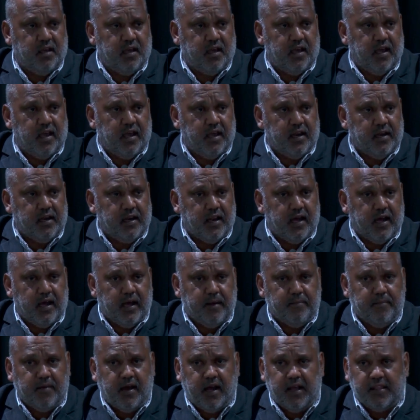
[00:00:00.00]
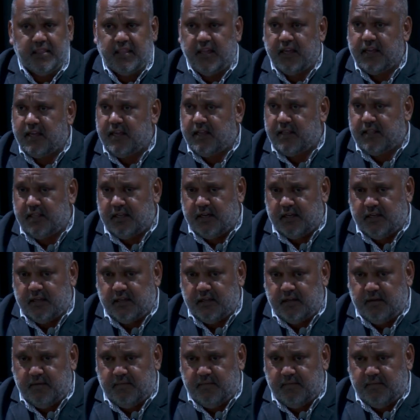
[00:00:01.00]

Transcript: and I think the